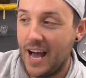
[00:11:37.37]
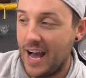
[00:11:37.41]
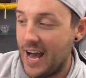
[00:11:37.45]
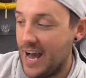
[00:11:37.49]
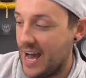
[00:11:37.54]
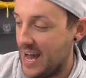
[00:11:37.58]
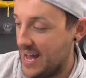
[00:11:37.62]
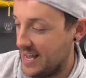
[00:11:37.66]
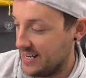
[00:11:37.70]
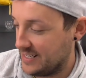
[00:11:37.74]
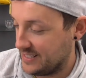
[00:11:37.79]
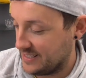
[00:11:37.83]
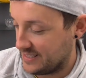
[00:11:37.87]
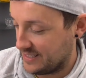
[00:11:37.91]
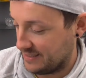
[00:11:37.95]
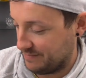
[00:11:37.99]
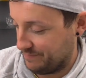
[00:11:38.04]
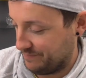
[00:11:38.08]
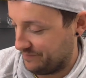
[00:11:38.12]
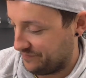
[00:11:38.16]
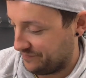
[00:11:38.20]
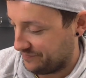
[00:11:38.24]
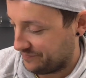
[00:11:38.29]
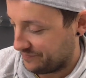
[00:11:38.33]
And,
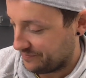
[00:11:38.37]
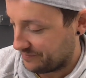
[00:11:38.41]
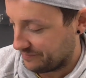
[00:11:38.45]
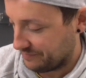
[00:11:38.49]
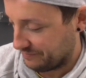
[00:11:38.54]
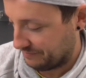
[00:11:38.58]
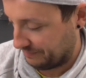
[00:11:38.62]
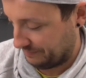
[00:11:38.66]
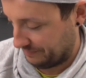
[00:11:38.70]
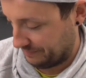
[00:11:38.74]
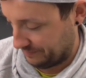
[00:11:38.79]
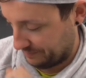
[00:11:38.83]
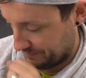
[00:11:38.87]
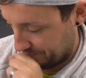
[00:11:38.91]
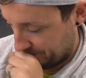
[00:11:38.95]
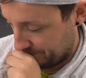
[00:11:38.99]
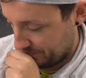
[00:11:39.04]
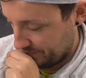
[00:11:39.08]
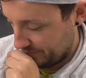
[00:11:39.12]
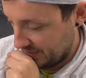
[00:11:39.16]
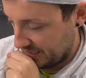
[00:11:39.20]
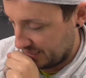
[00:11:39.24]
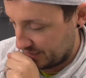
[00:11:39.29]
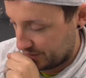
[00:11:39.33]

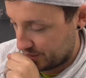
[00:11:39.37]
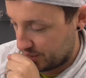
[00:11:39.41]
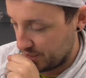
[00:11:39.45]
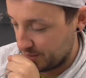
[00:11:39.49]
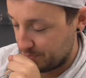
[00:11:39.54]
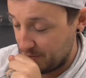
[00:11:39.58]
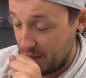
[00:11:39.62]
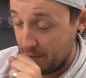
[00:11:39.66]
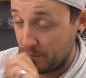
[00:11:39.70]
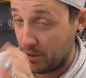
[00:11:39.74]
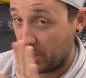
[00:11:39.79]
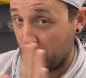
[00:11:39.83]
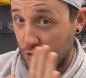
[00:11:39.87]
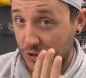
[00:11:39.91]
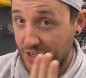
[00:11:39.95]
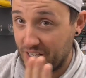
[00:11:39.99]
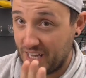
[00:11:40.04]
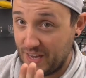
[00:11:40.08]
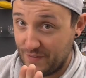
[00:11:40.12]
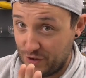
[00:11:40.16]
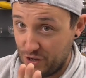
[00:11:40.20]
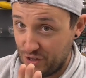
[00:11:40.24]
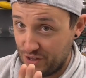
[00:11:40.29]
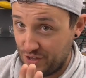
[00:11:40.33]
excuse me, I'm not
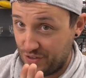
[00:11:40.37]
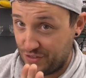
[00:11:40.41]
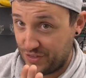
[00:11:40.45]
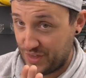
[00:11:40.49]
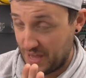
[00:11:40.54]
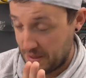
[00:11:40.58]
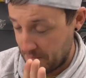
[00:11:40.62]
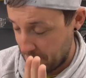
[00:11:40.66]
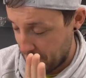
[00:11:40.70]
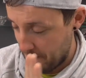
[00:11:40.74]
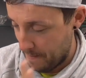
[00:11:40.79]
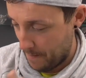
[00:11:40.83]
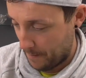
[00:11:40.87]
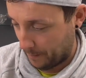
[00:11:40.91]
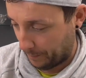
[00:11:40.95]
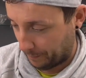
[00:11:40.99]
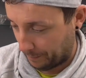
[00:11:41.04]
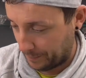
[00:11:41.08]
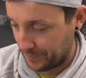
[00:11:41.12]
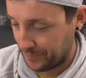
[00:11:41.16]
going to give you the theme